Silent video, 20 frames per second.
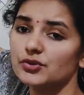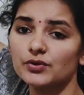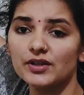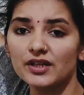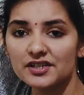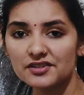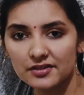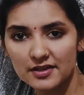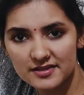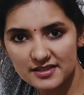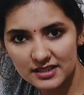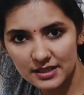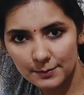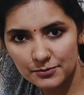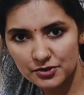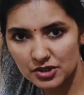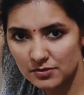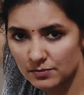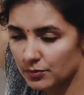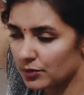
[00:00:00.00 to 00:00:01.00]
during
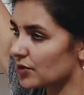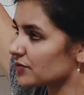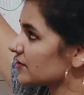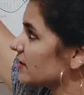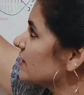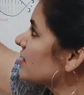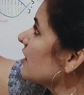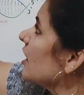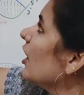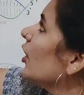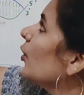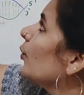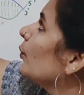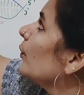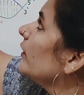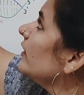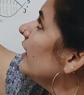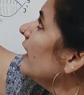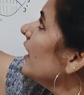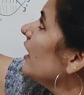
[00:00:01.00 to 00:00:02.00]
transcription process
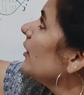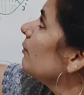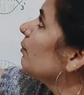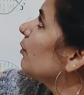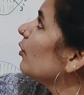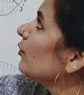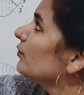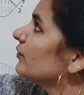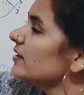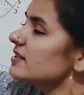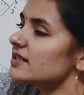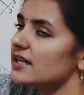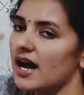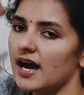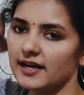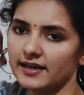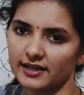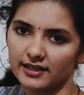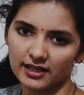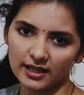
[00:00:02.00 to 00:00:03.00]
with the help of this
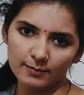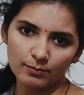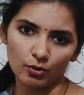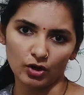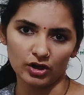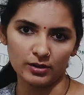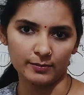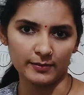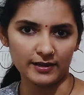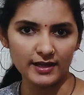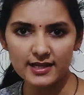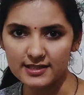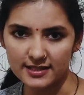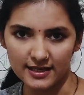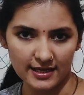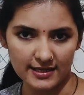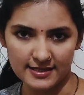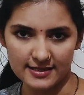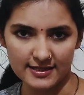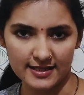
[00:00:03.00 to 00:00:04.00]
RNA polymerase
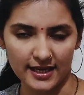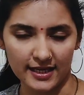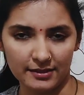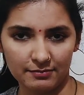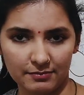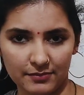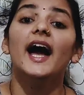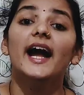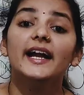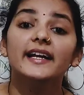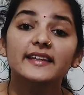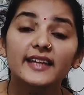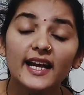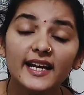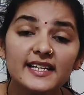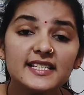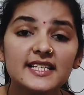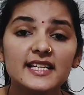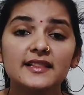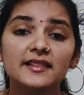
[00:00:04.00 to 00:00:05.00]
enzyme. And
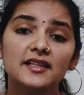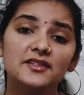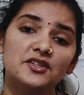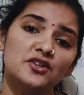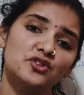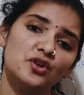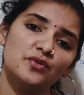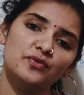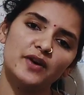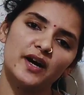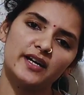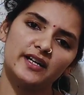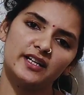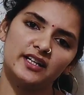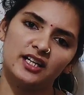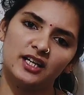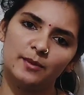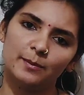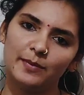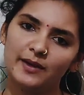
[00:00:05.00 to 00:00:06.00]
that synthesis of
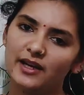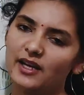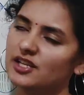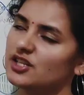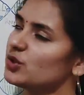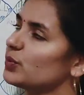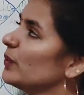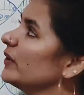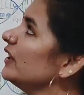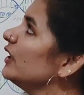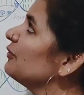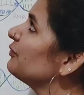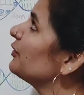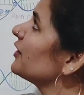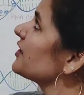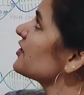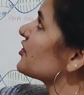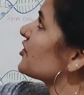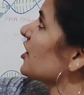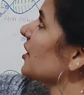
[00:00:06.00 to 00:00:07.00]
RNA begins with the
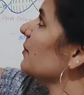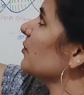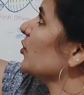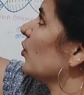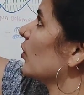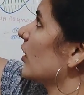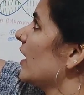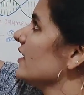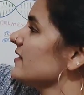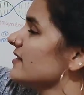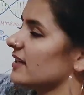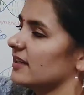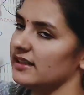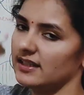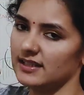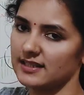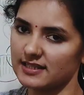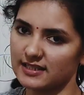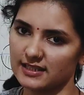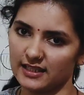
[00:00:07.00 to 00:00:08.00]
first step known as
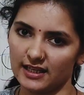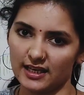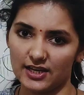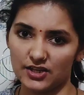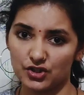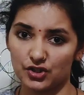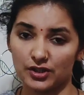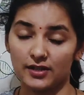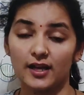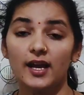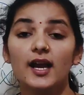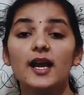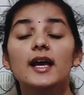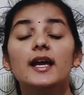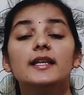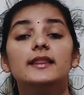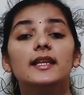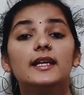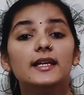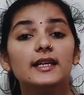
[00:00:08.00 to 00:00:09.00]
initiation.
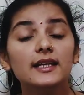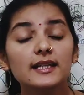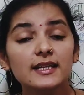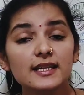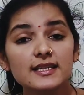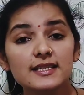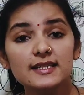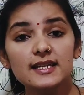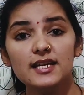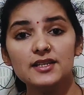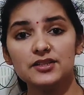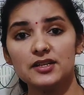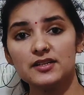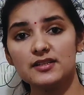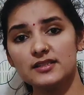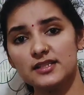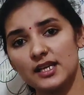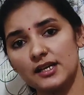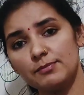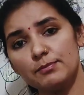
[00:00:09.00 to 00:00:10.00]
The initiation
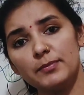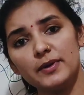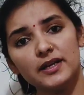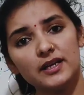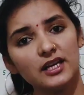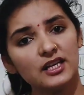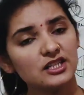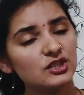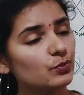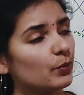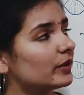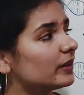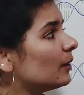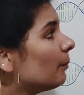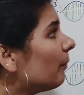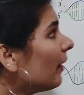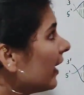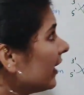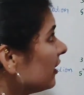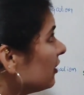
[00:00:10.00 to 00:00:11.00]
step begins with the
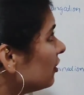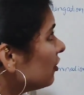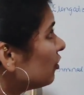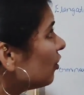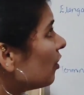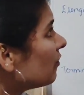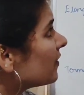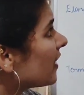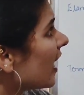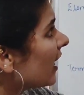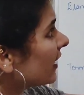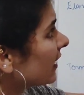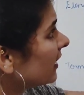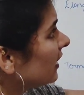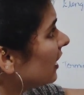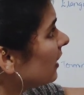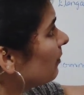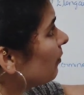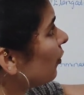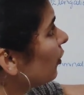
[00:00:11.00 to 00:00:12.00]
binding of RNA